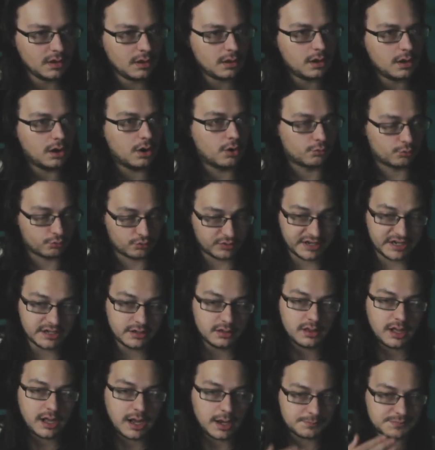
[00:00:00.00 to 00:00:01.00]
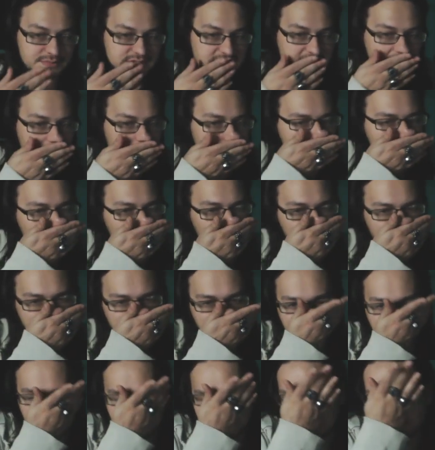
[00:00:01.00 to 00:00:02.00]
a real update
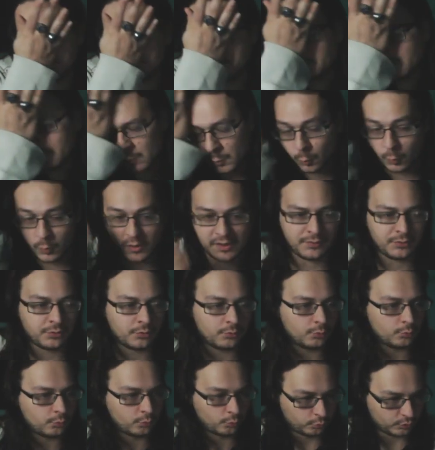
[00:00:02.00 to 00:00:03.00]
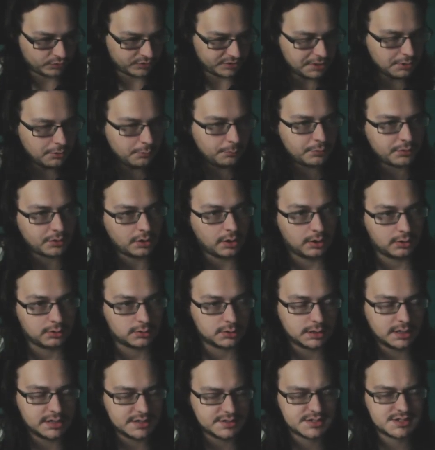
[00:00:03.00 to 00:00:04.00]
with real
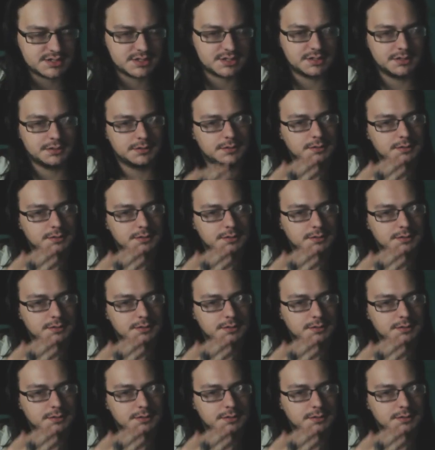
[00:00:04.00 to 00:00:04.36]
progress.